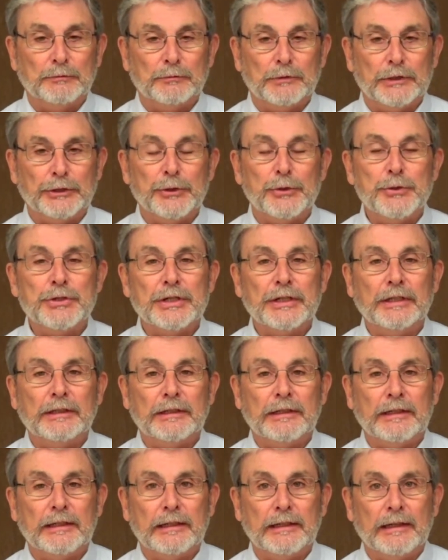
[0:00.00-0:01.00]
reducing
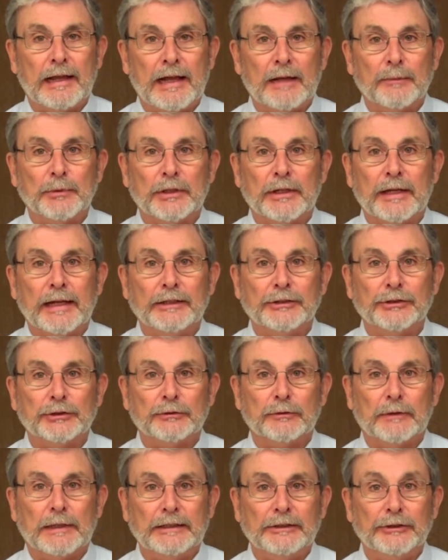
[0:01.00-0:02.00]
the
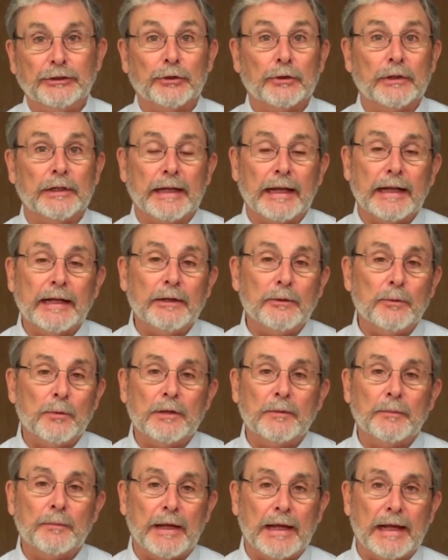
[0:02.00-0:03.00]
application rate during any
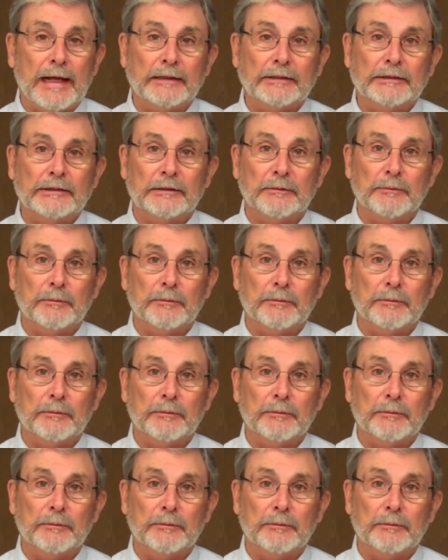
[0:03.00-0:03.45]
one pass,